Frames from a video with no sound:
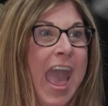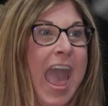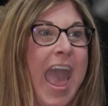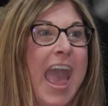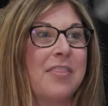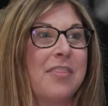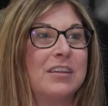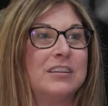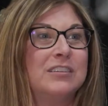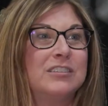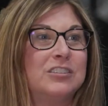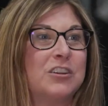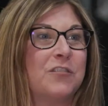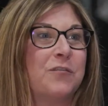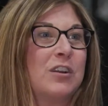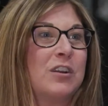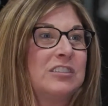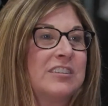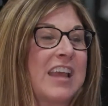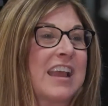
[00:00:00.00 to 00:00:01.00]
And the
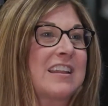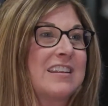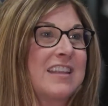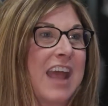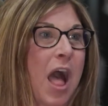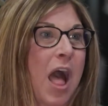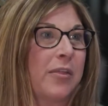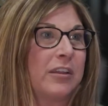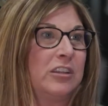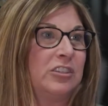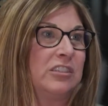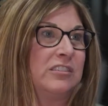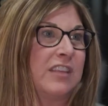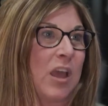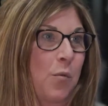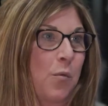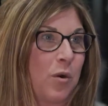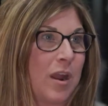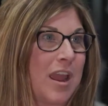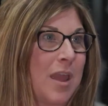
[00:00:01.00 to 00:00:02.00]
different technologies
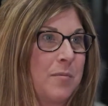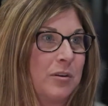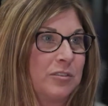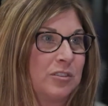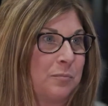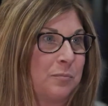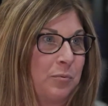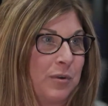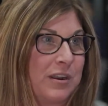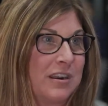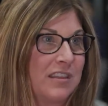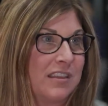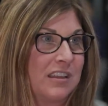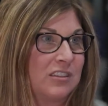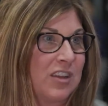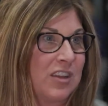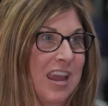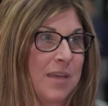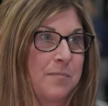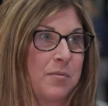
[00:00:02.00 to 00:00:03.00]
that we're able to bring to the
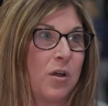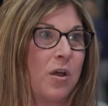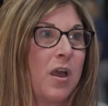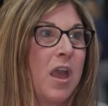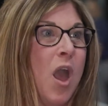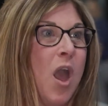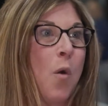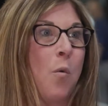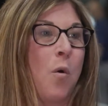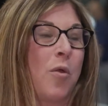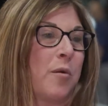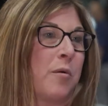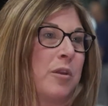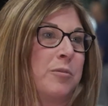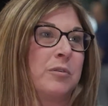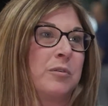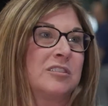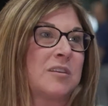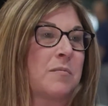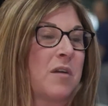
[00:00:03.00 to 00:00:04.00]
table, whether
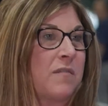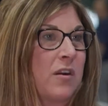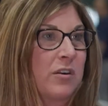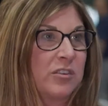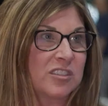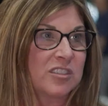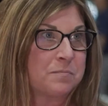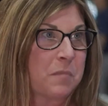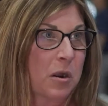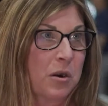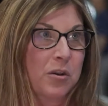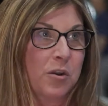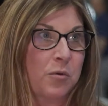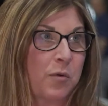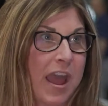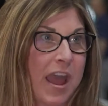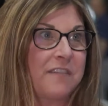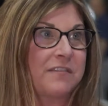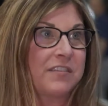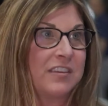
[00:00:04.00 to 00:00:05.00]
it's with some of our
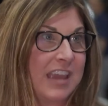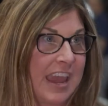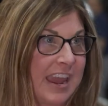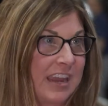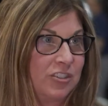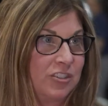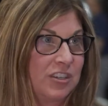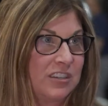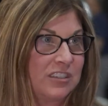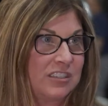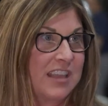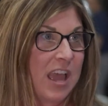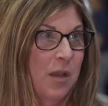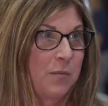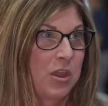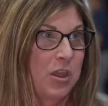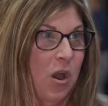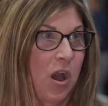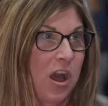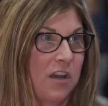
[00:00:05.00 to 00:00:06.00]
SmartCraft gauges that
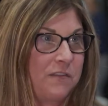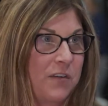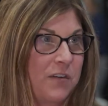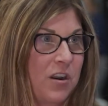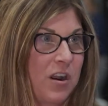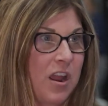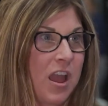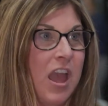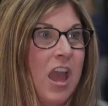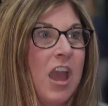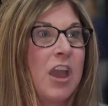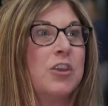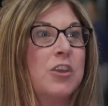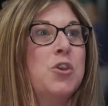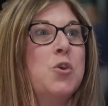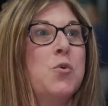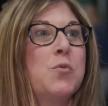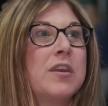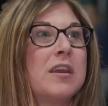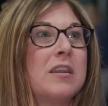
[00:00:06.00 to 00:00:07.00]
we offer,
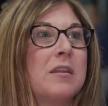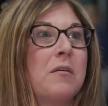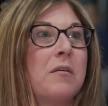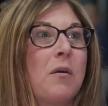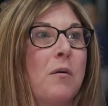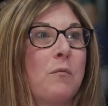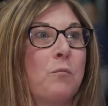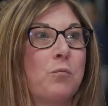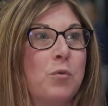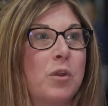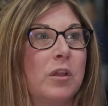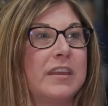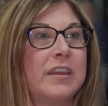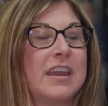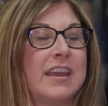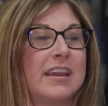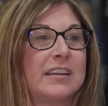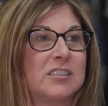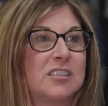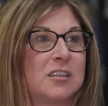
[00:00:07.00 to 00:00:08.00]
you can
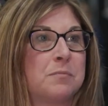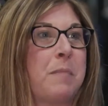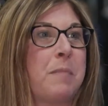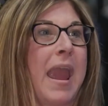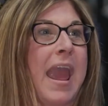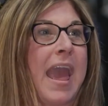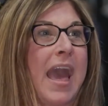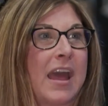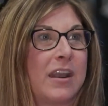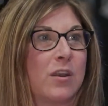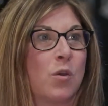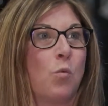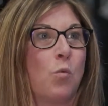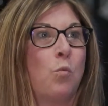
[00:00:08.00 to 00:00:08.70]
really expand